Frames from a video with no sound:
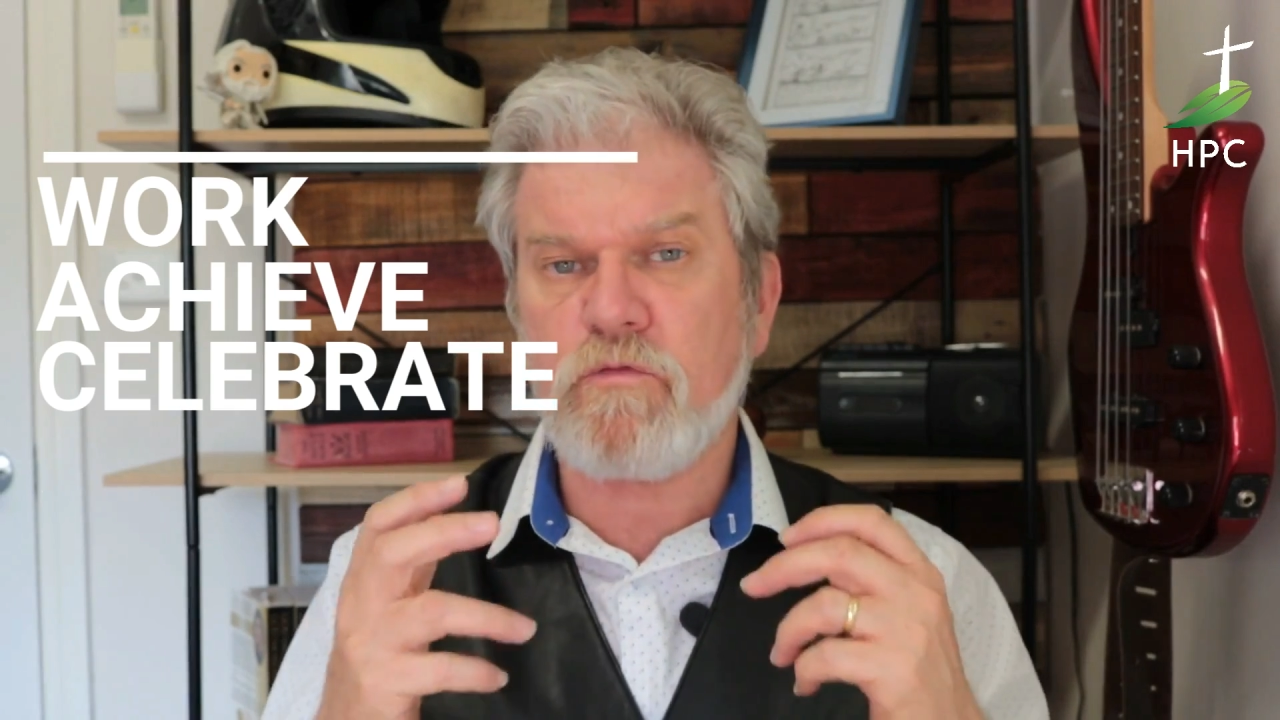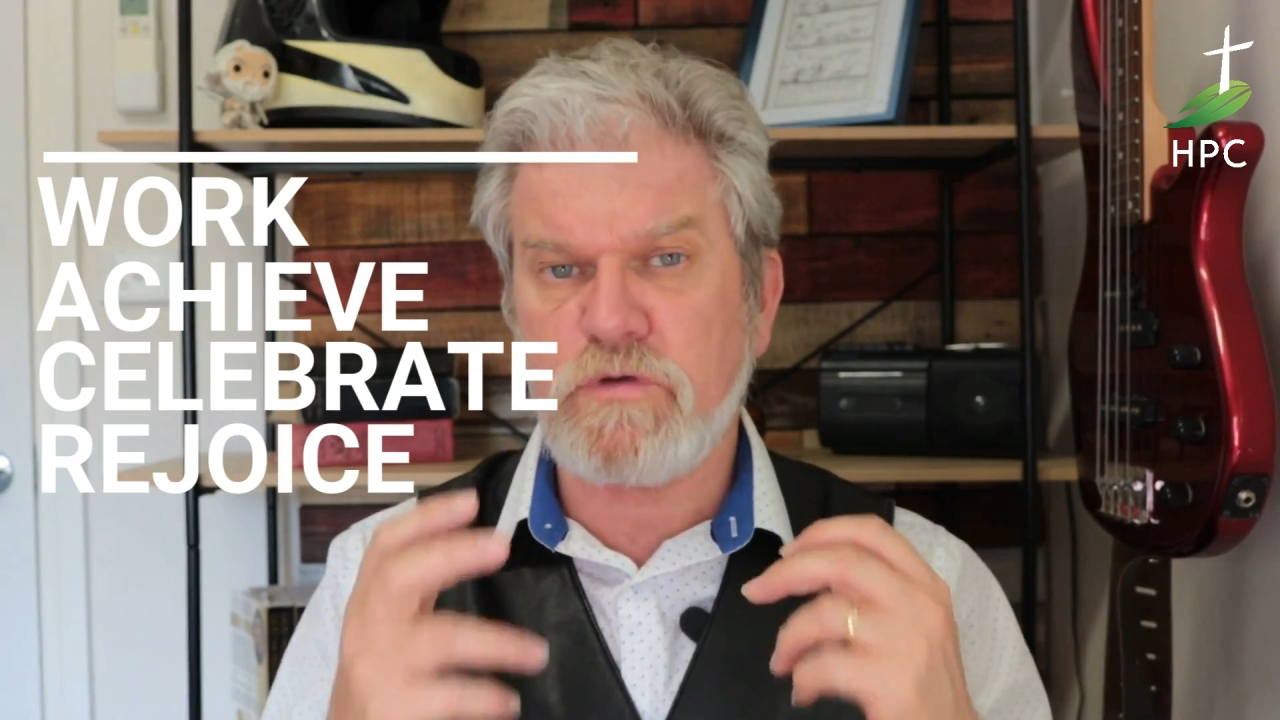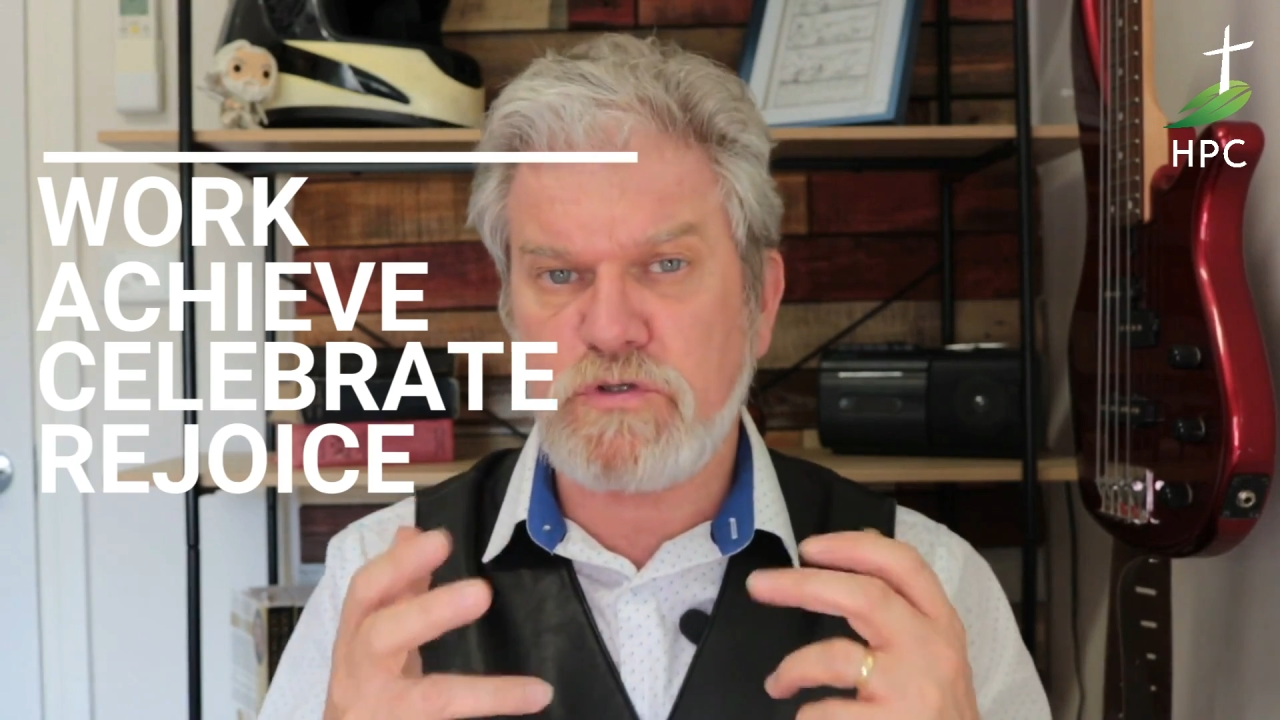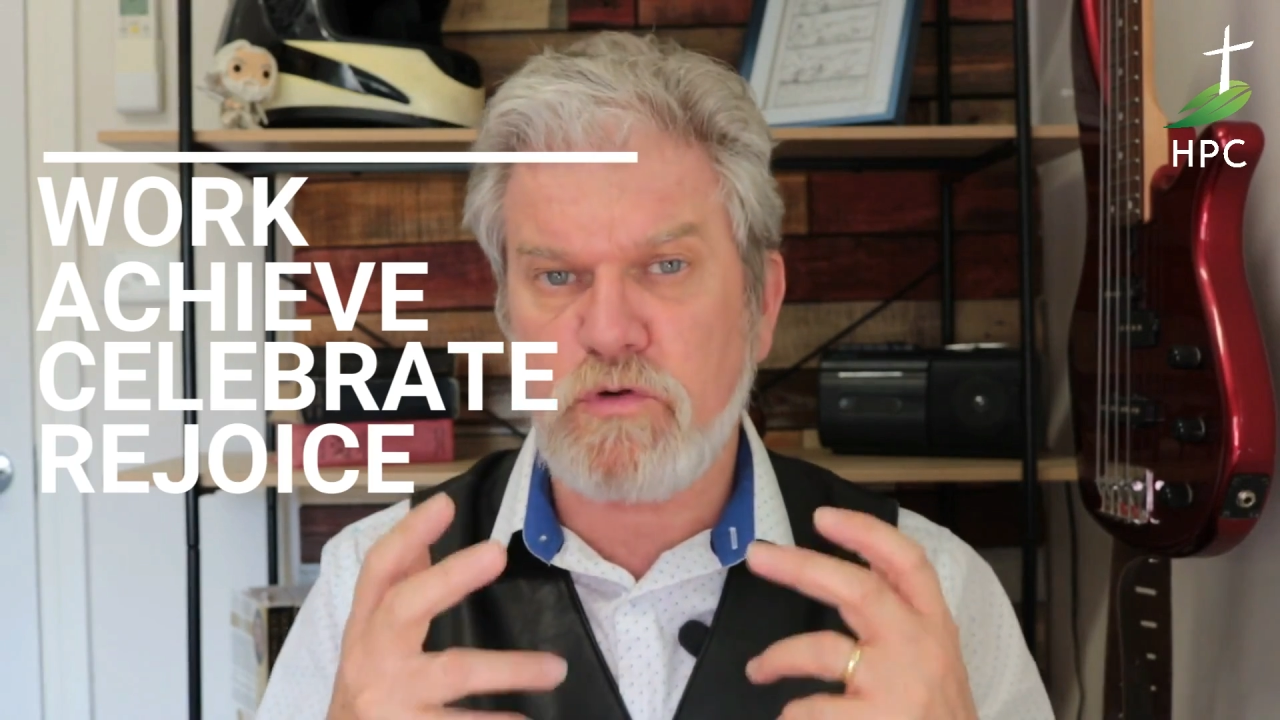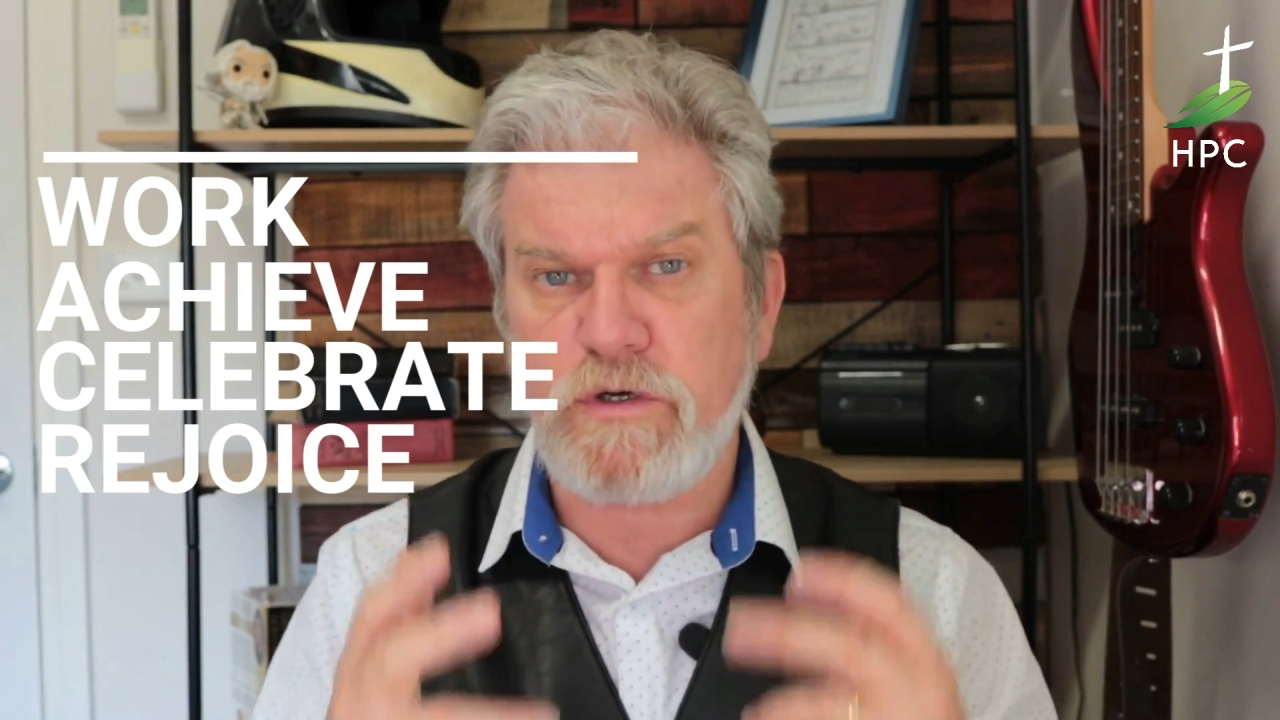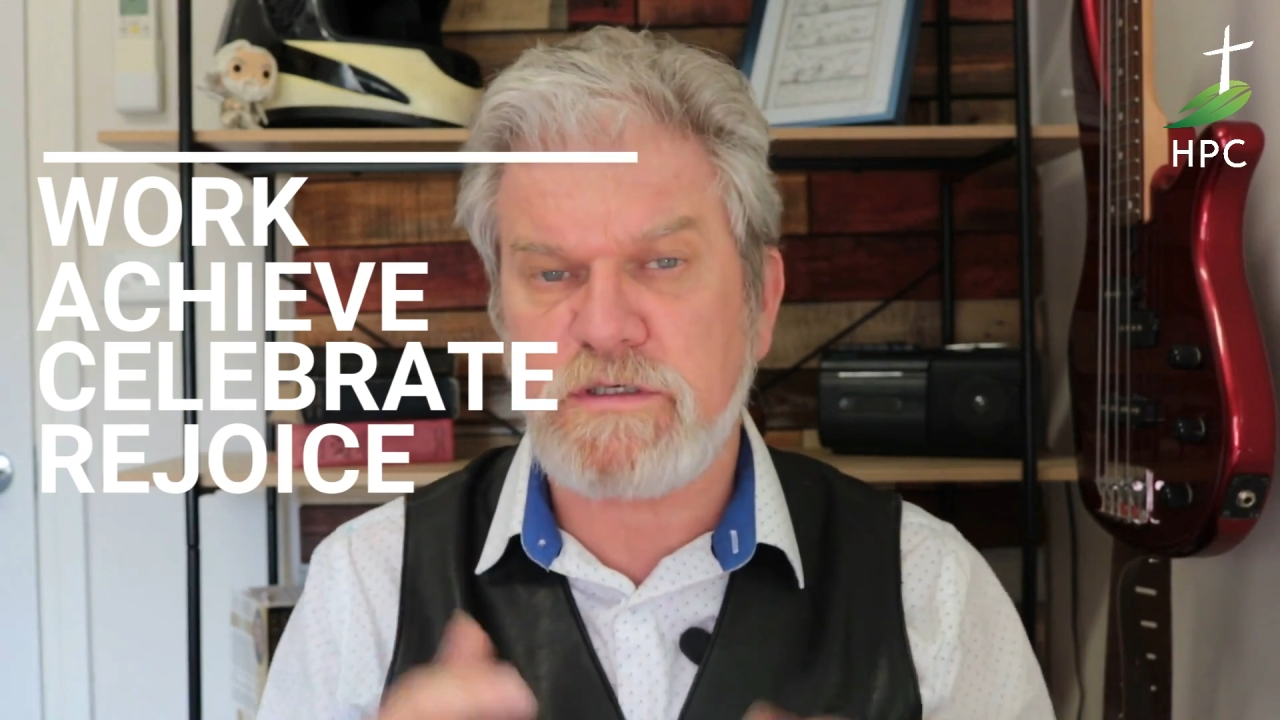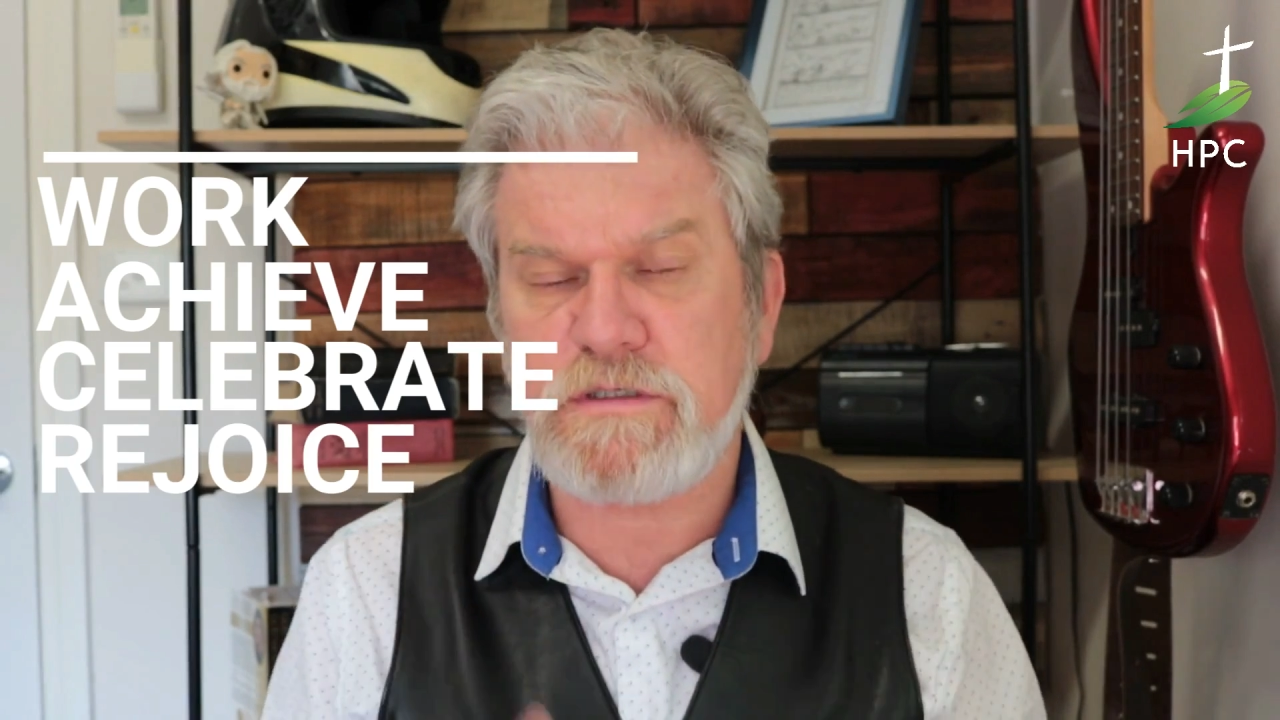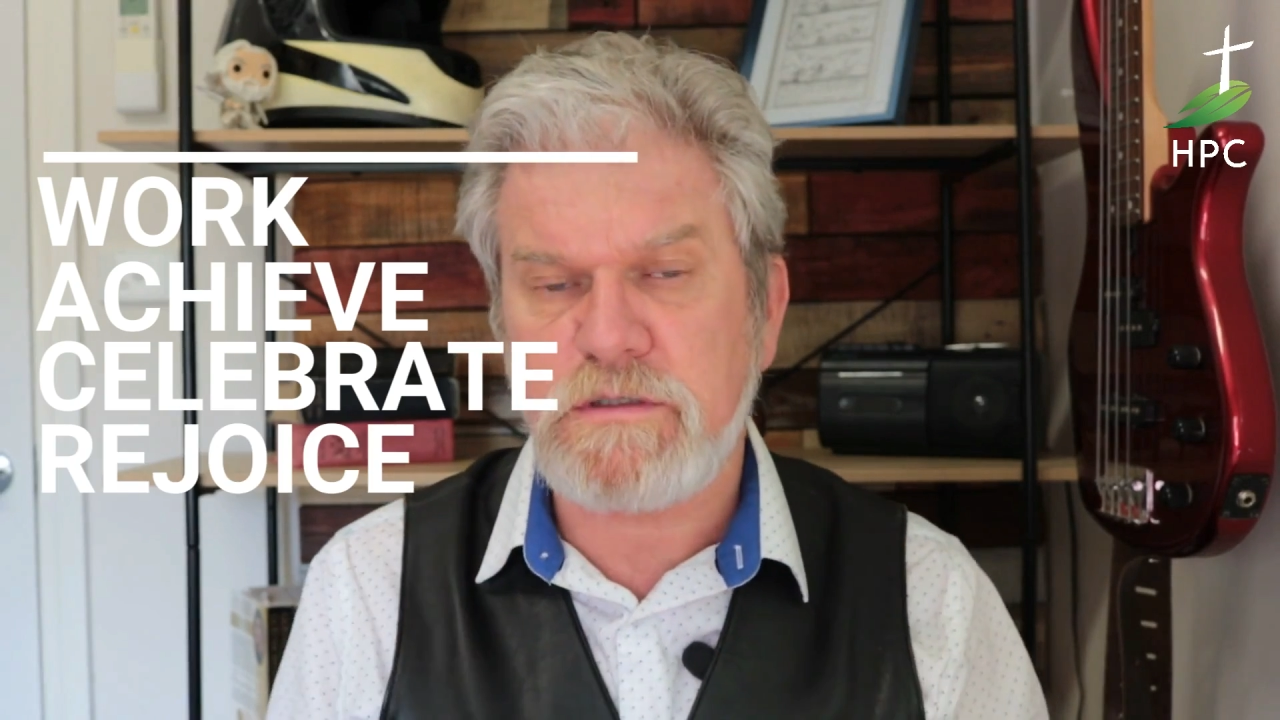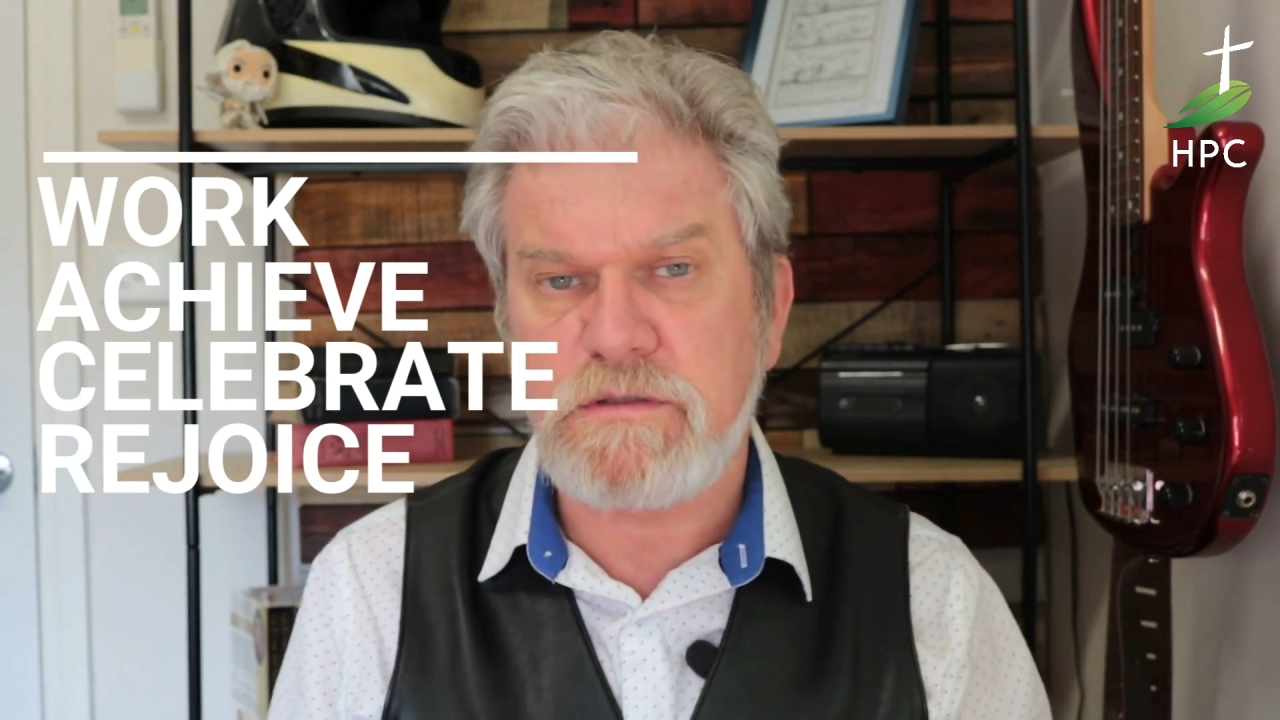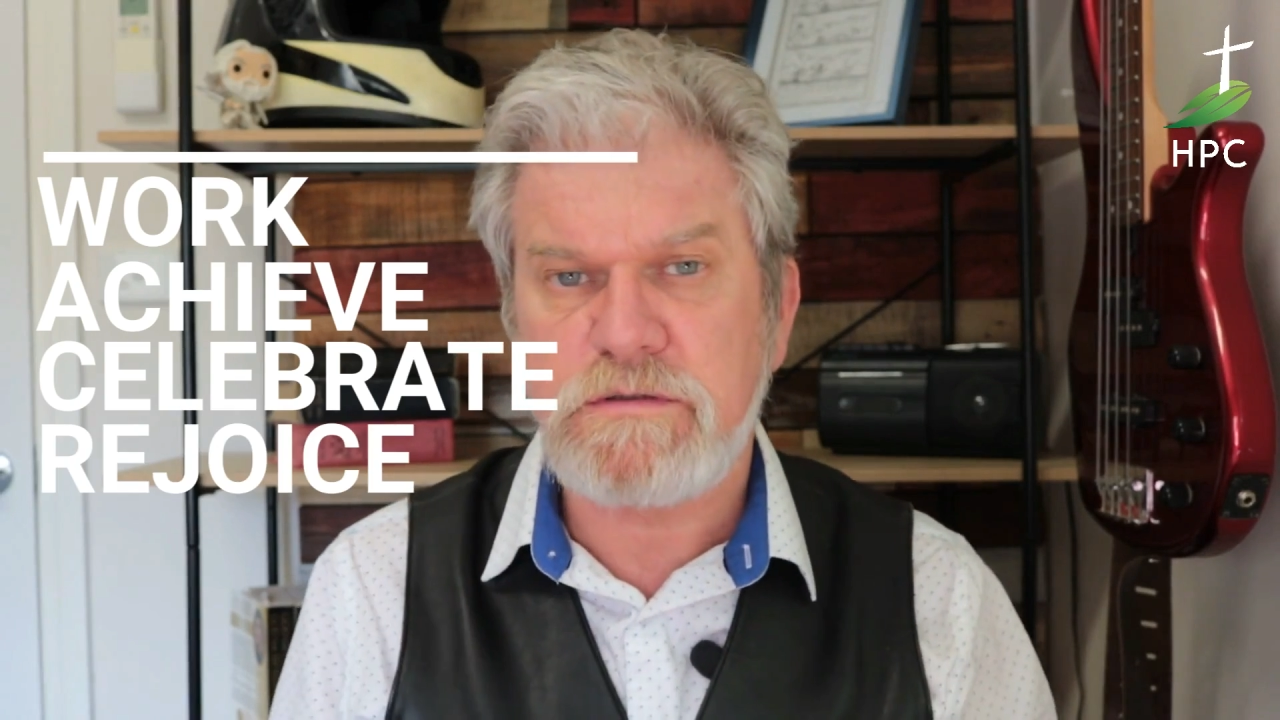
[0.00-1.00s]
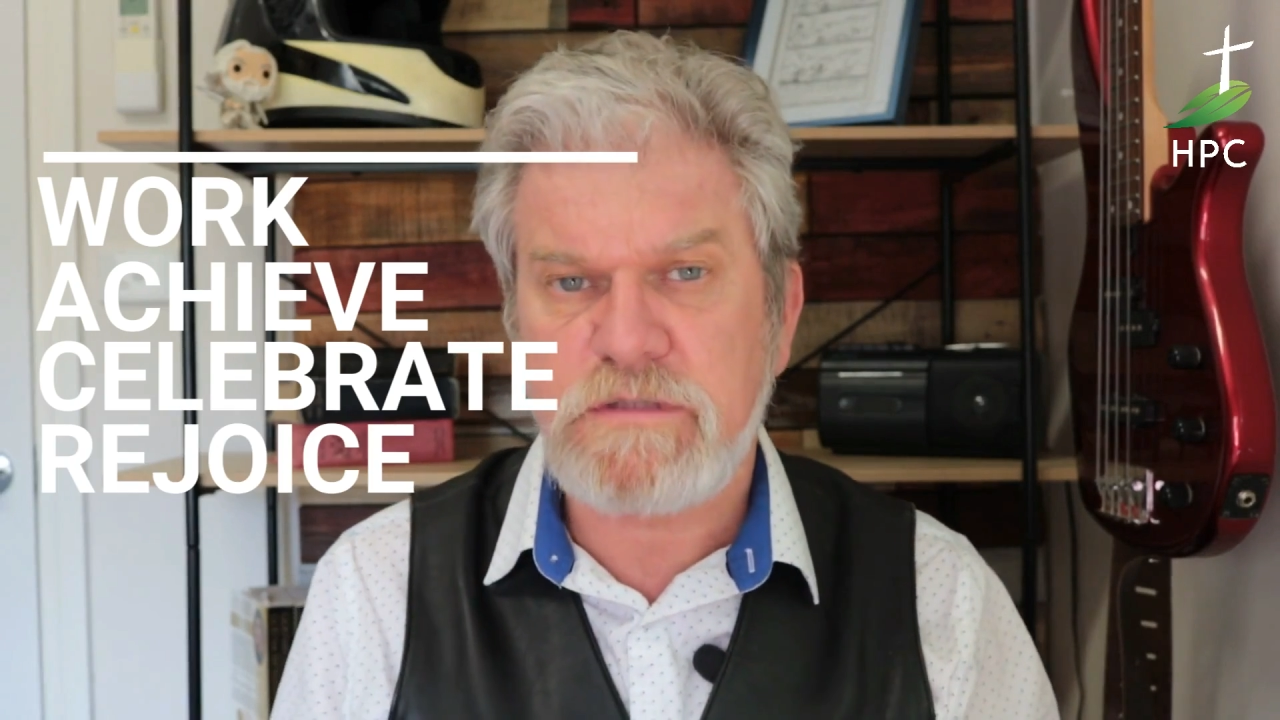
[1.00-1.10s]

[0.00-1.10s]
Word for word: rejoice